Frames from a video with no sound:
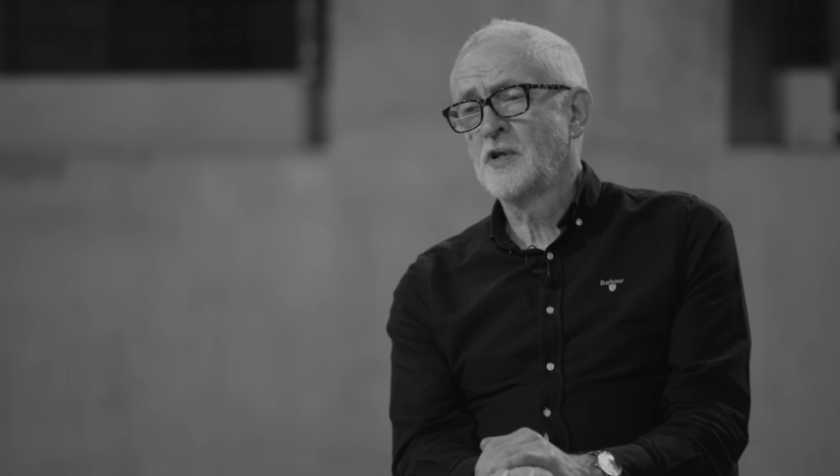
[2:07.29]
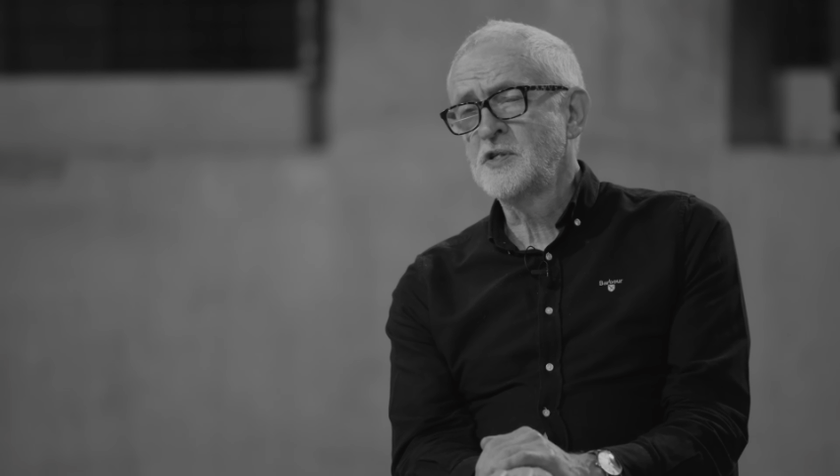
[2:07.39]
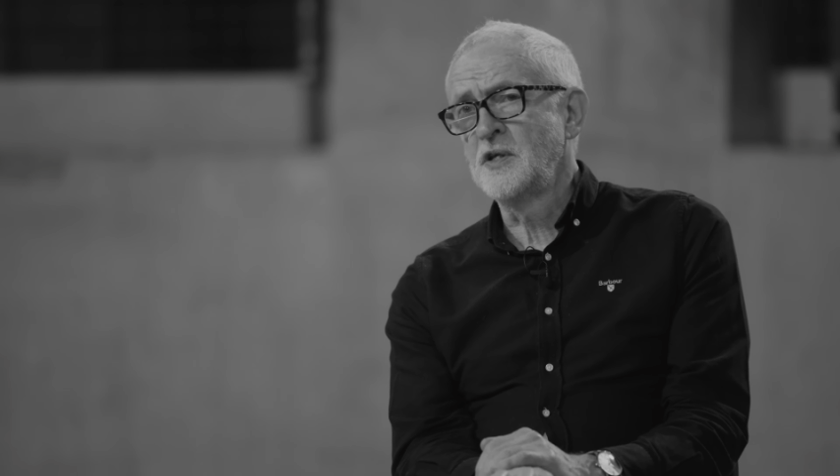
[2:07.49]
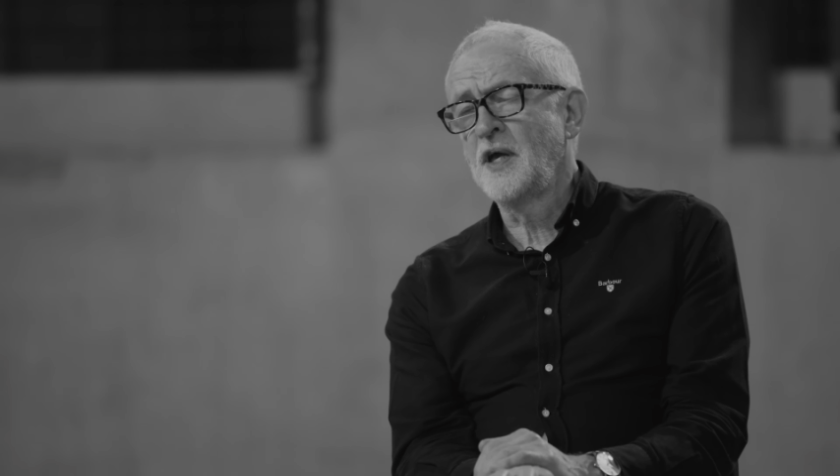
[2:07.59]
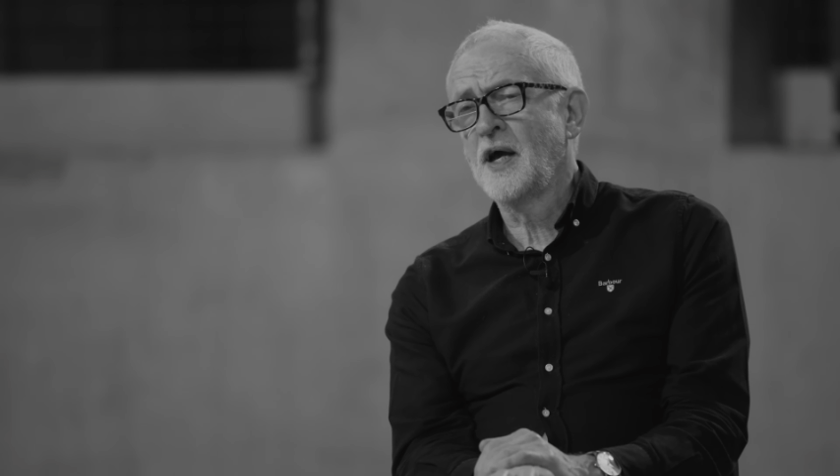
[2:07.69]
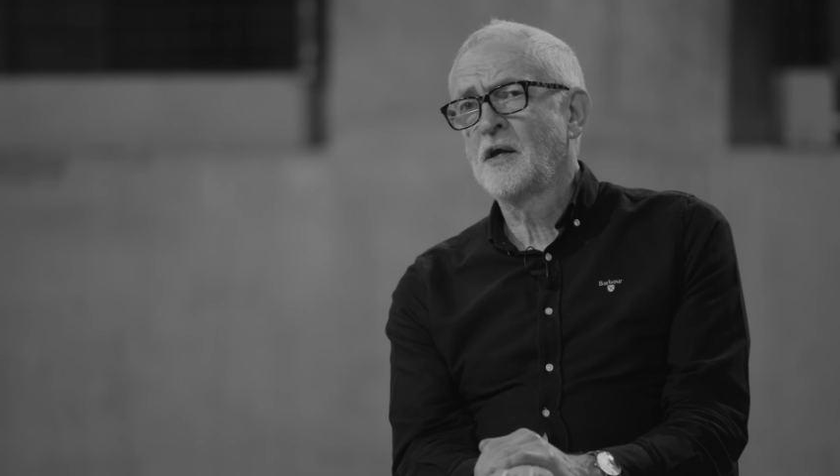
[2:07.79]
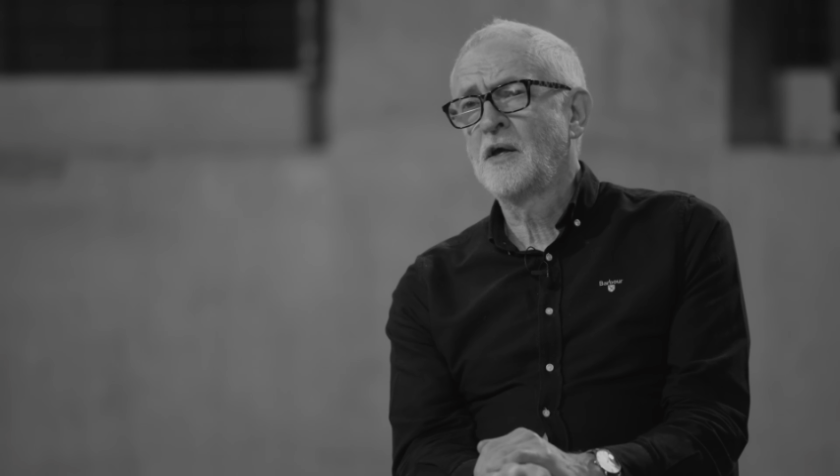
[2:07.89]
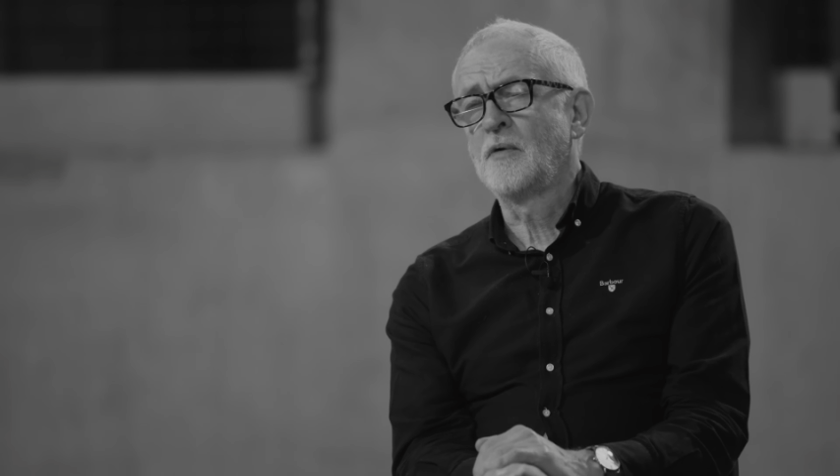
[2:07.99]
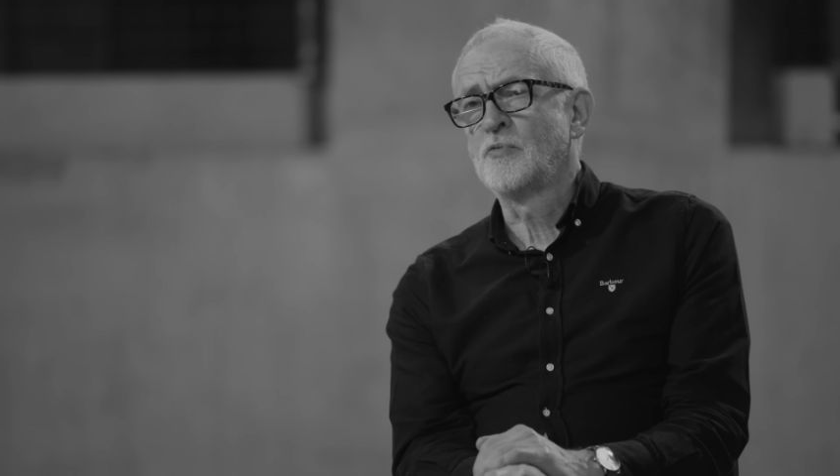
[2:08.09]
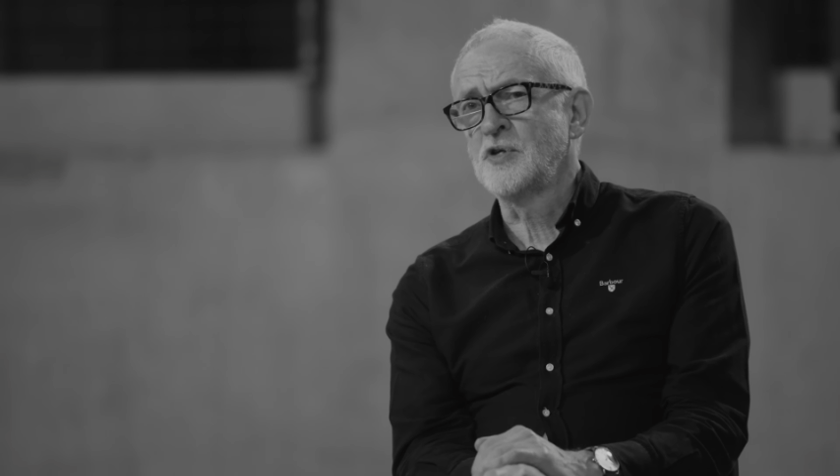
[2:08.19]
Listen
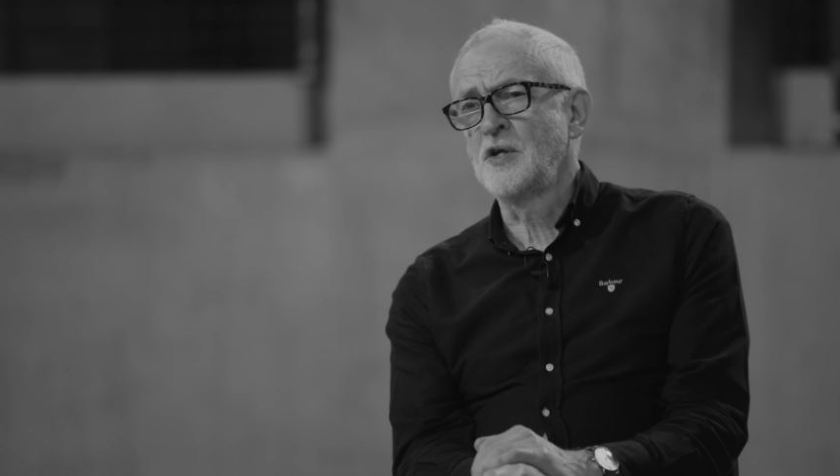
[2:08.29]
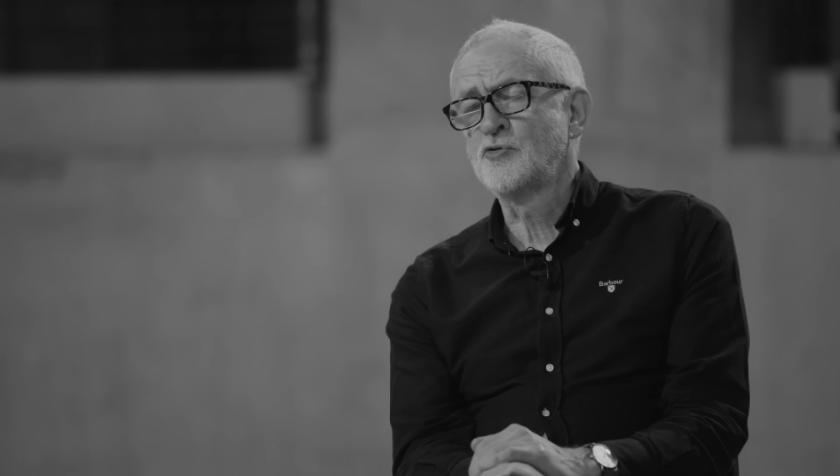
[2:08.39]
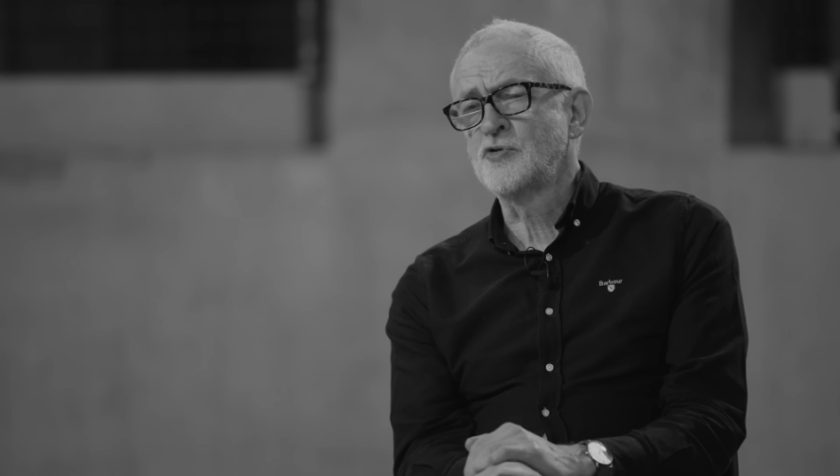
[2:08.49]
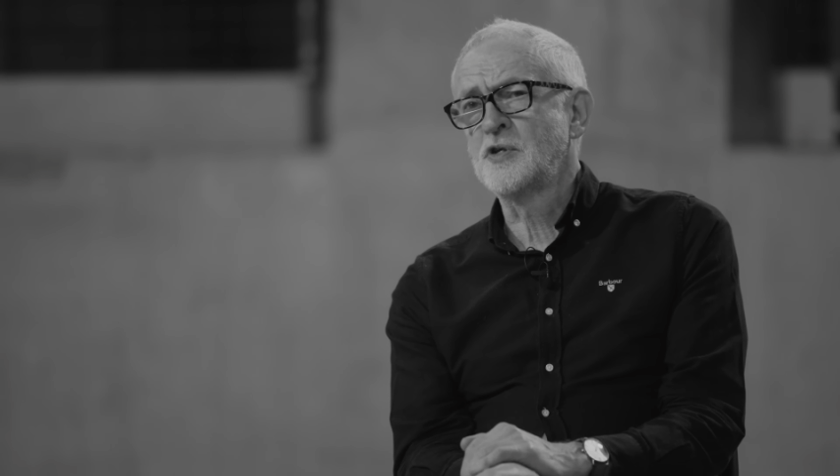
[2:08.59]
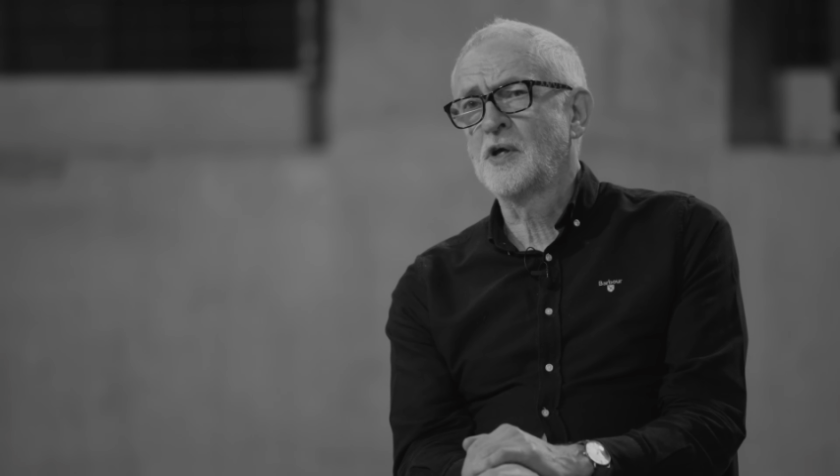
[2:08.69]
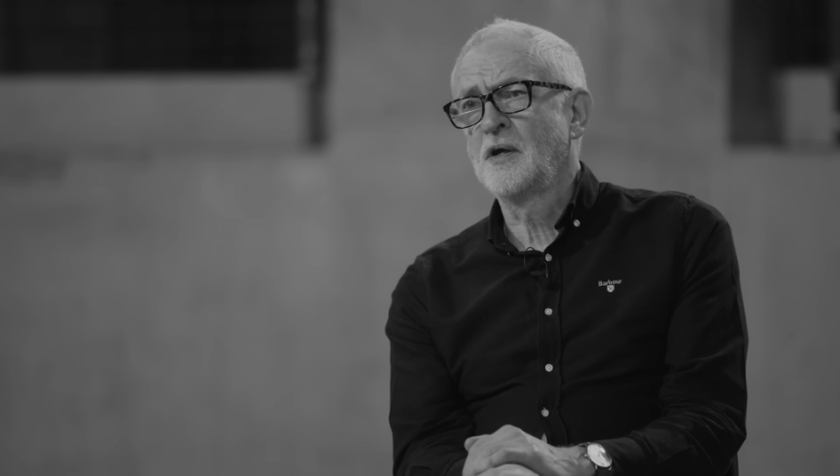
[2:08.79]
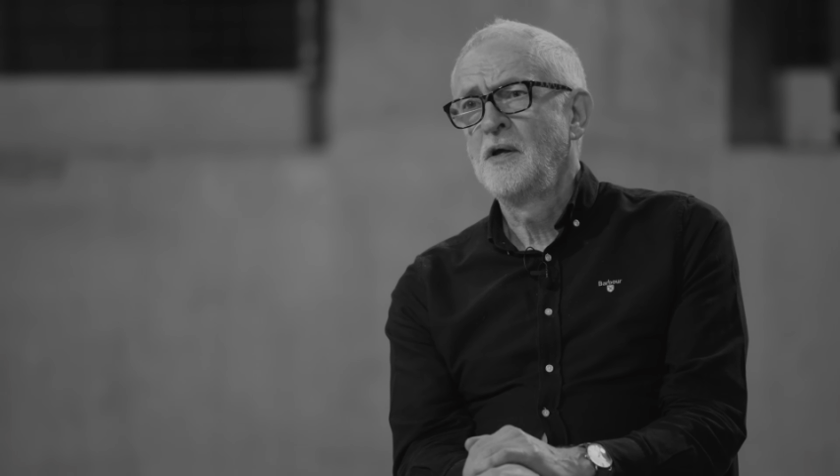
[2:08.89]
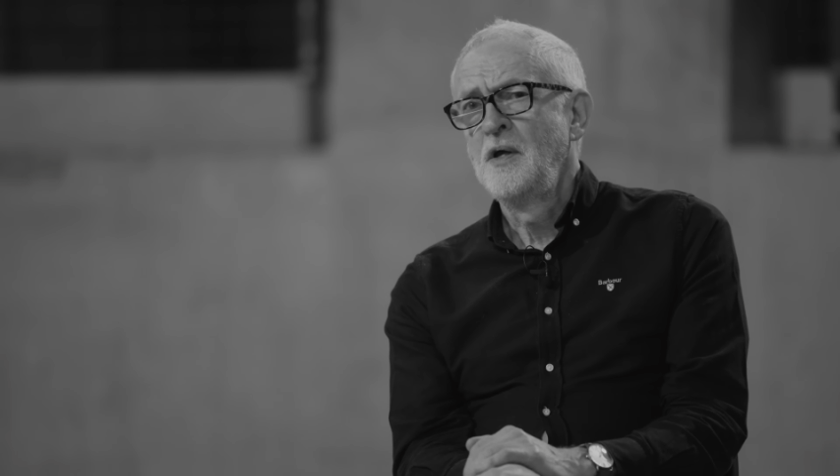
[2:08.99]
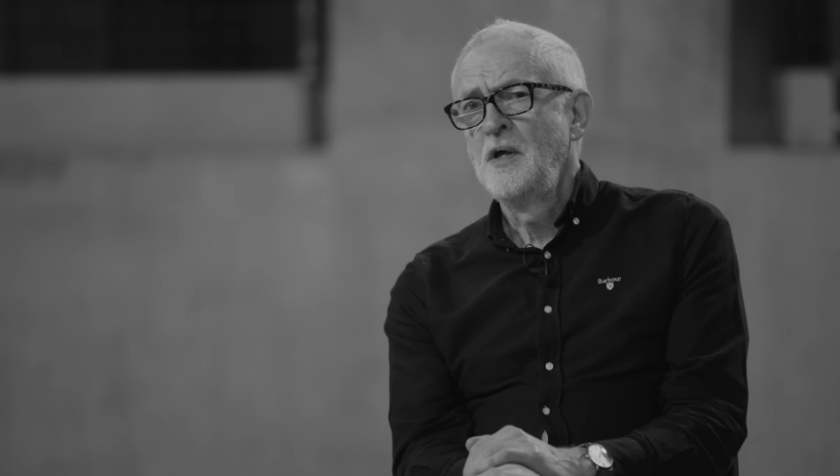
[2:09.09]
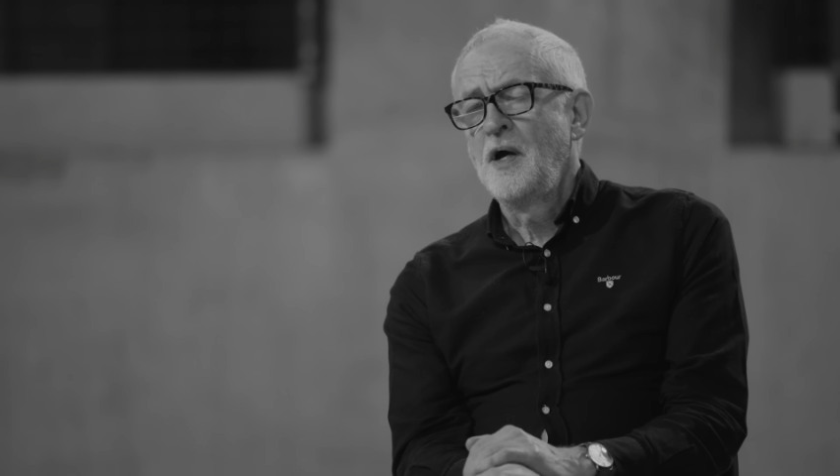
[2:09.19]
Yankee, was interesting.
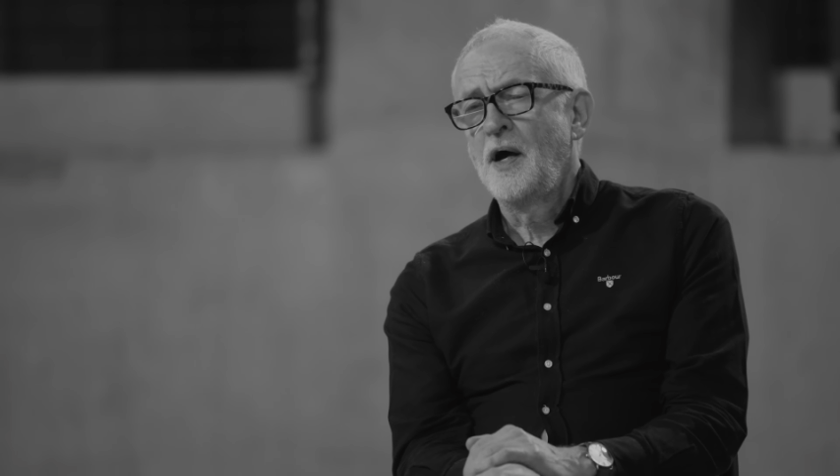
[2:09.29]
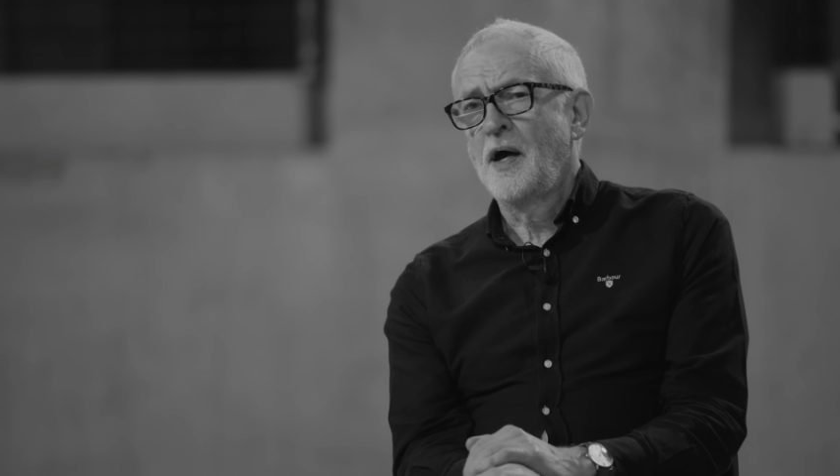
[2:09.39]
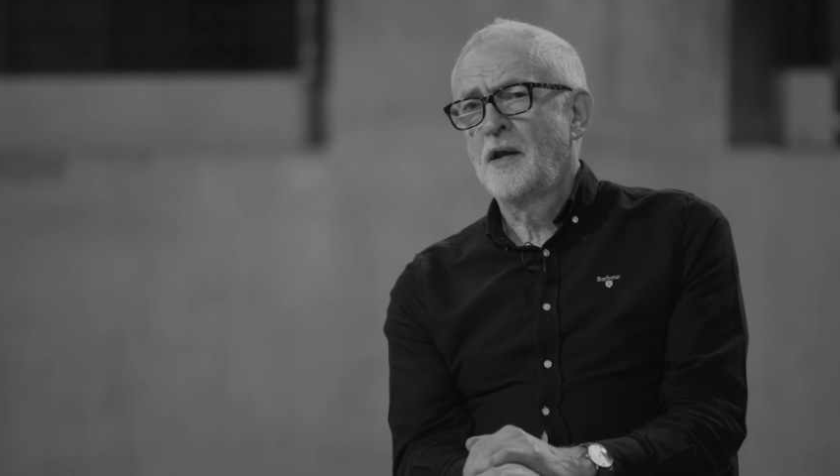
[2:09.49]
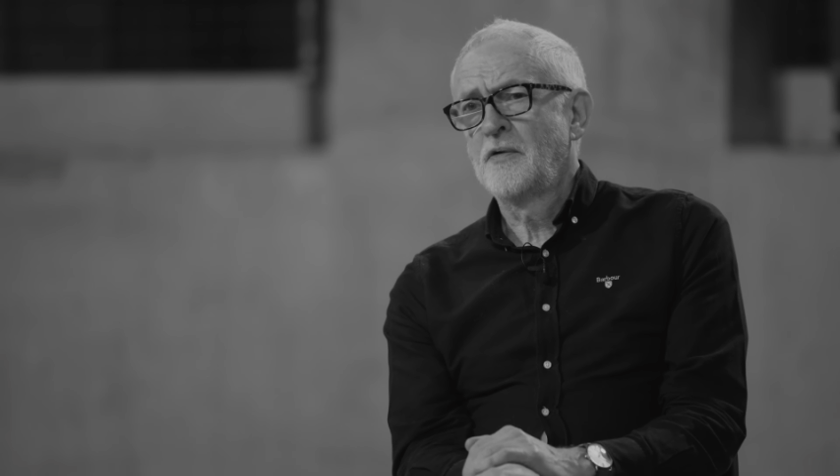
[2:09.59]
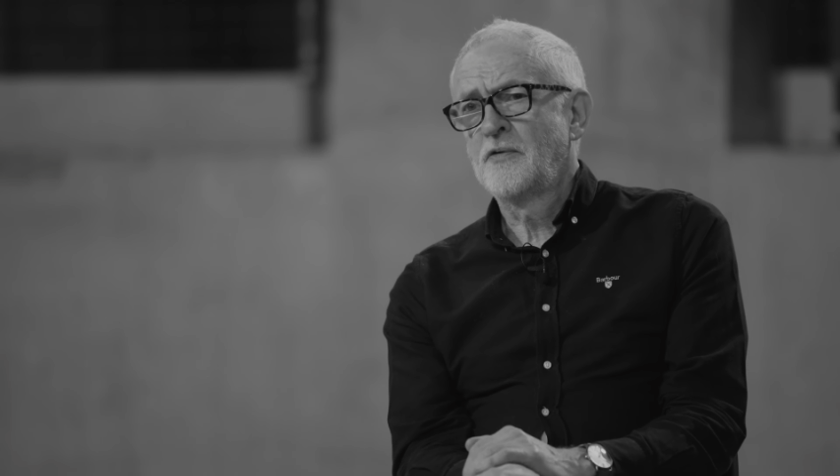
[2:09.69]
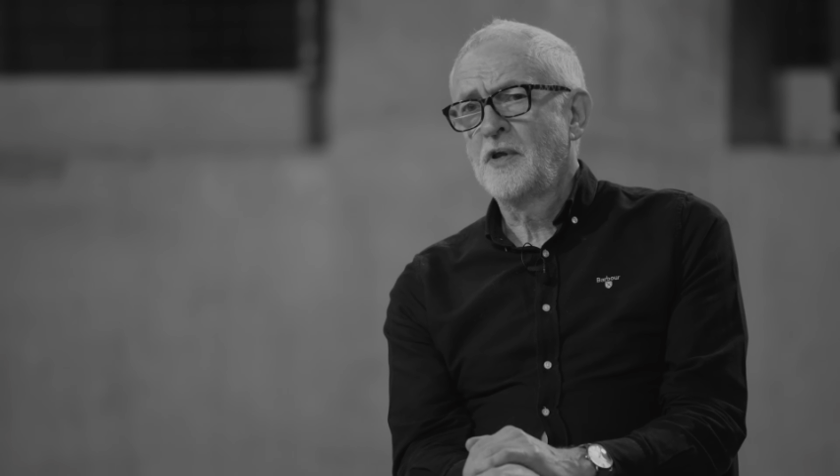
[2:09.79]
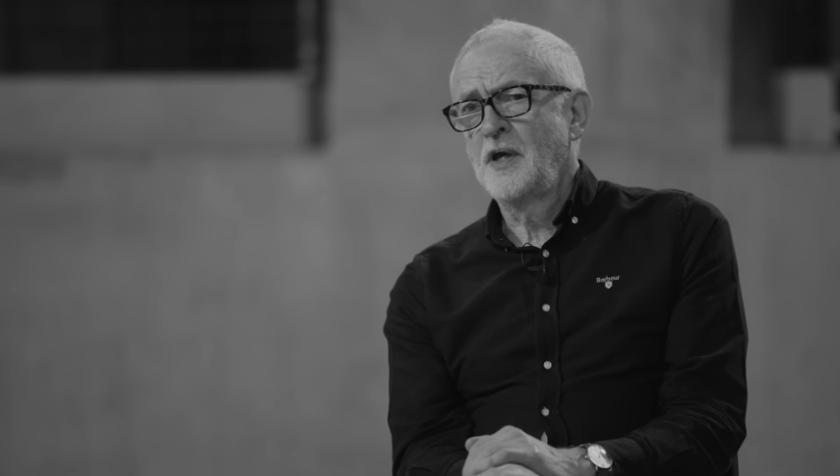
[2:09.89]
And